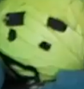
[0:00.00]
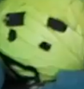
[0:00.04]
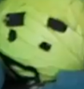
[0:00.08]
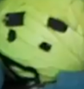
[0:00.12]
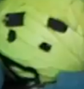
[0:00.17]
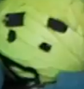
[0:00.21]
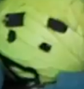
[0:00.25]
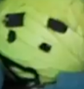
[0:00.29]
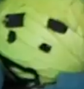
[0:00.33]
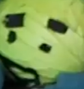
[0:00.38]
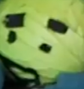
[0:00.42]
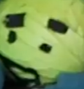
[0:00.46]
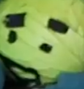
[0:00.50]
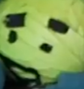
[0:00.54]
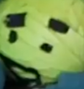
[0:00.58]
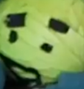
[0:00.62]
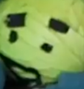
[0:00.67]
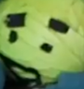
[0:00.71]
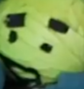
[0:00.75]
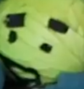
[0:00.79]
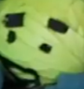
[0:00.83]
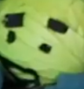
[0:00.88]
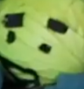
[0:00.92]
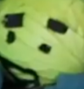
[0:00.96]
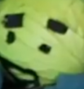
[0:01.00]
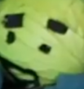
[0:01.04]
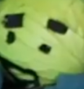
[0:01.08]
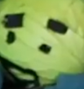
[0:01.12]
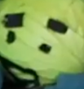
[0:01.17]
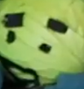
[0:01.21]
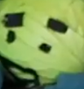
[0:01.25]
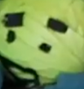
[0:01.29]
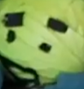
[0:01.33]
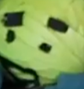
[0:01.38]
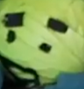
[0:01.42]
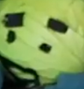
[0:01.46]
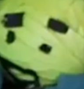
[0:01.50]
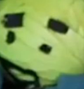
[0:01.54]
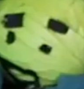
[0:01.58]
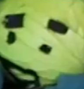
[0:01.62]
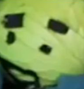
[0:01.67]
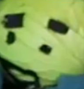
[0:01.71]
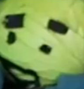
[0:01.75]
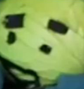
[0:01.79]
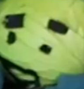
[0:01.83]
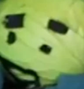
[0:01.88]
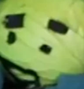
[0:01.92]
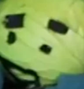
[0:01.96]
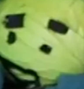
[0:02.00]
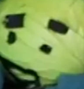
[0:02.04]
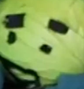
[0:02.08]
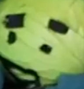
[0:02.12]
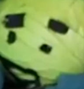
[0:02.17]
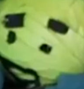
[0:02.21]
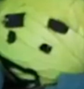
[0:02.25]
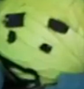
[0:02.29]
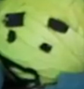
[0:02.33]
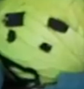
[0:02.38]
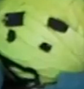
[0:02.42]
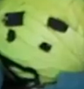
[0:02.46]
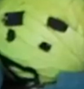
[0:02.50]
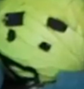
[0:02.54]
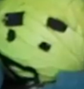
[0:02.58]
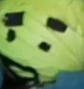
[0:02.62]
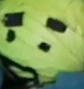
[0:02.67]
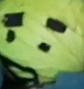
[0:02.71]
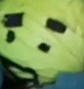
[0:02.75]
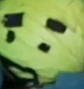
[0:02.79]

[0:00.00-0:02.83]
No words are spoken by the person on screen.